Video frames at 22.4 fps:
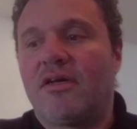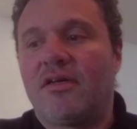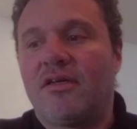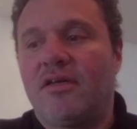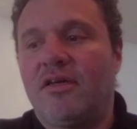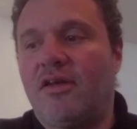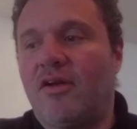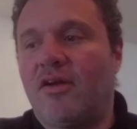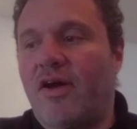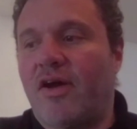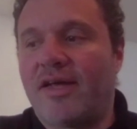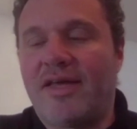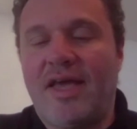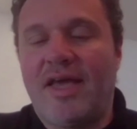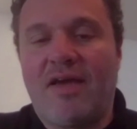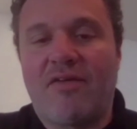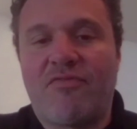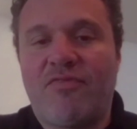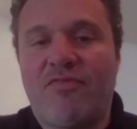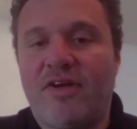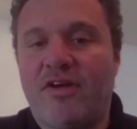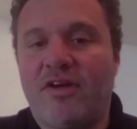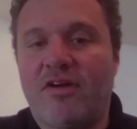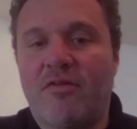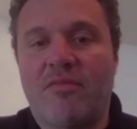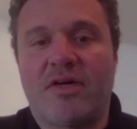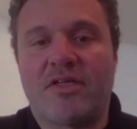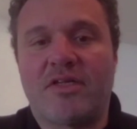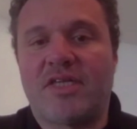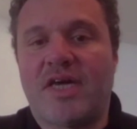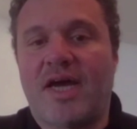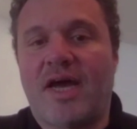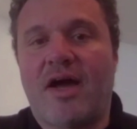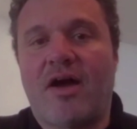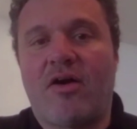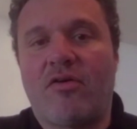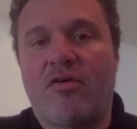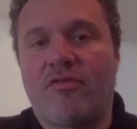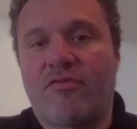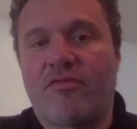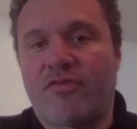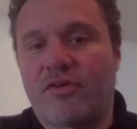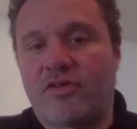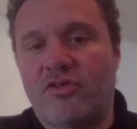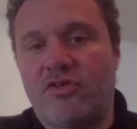I can't figure much
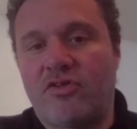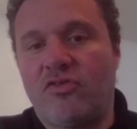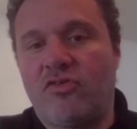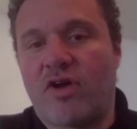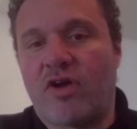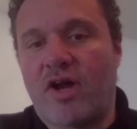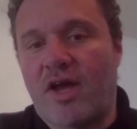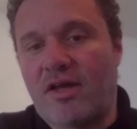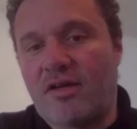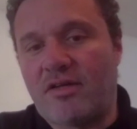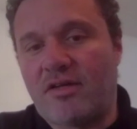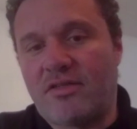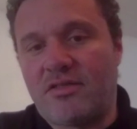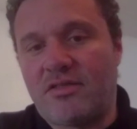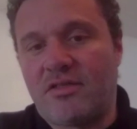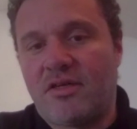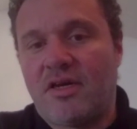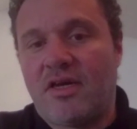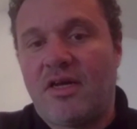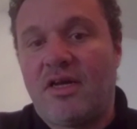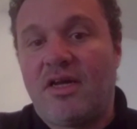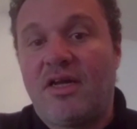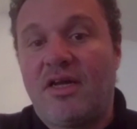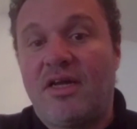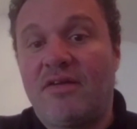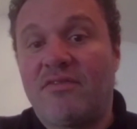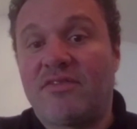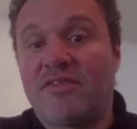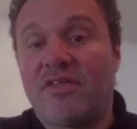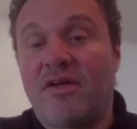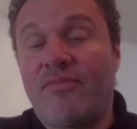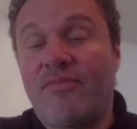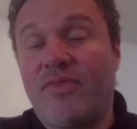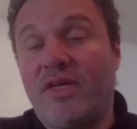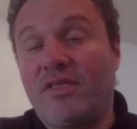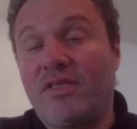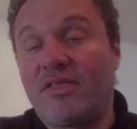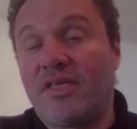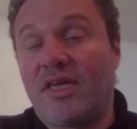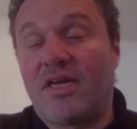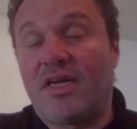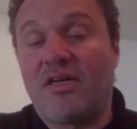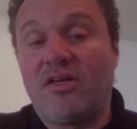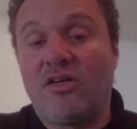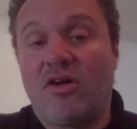out for $2,000. If something's
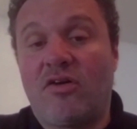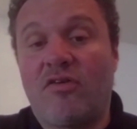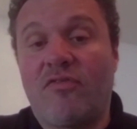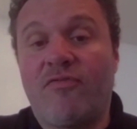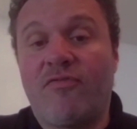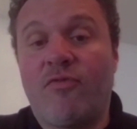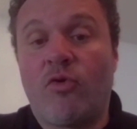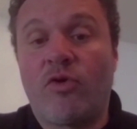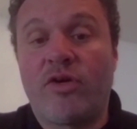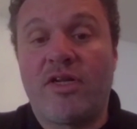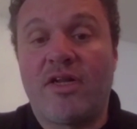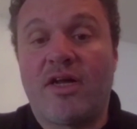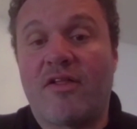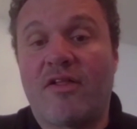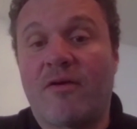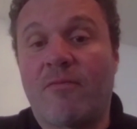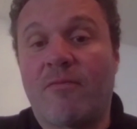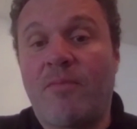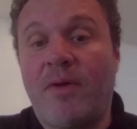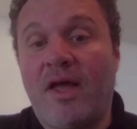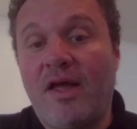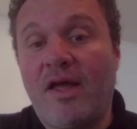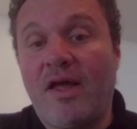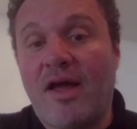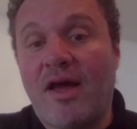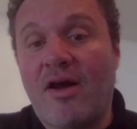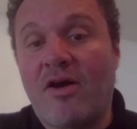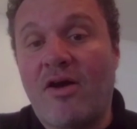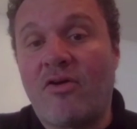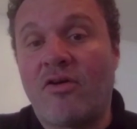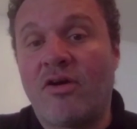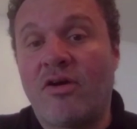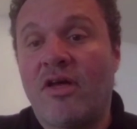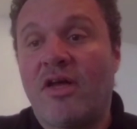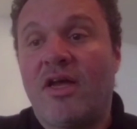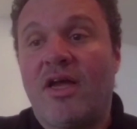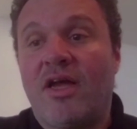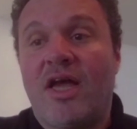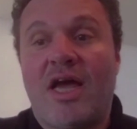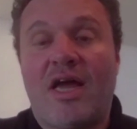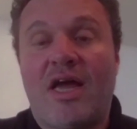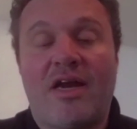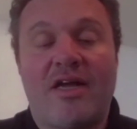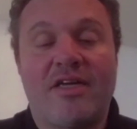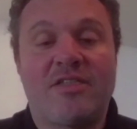like, $40 payout
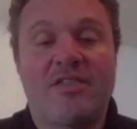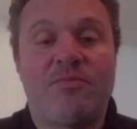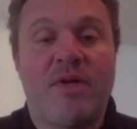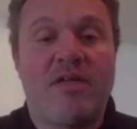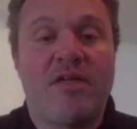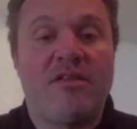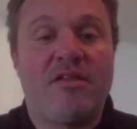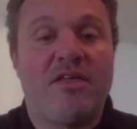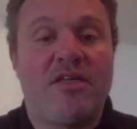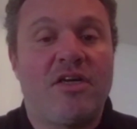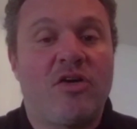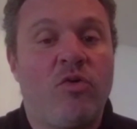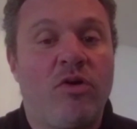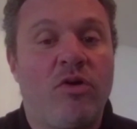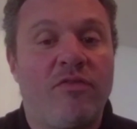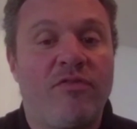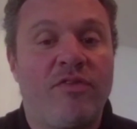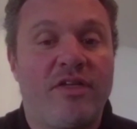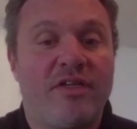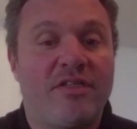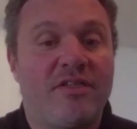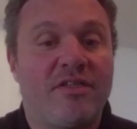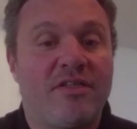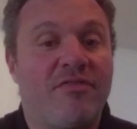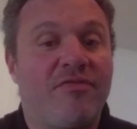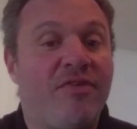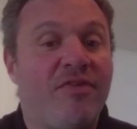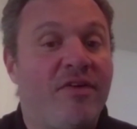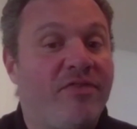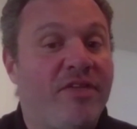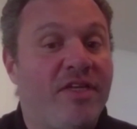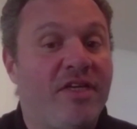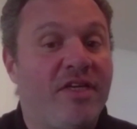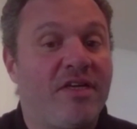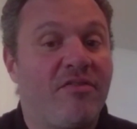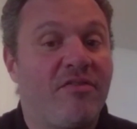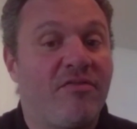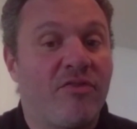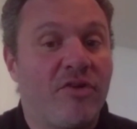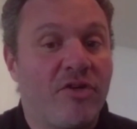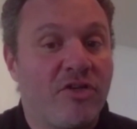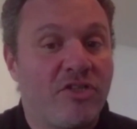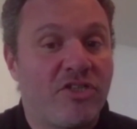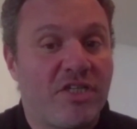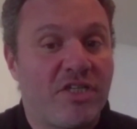and I spend the equivalent of 50
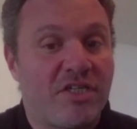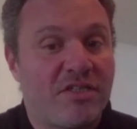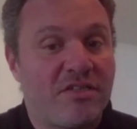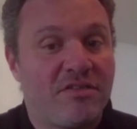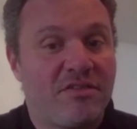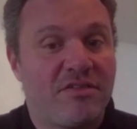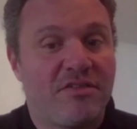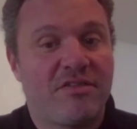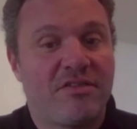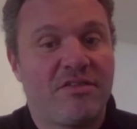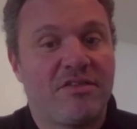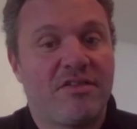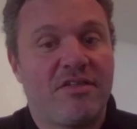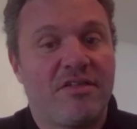conversions,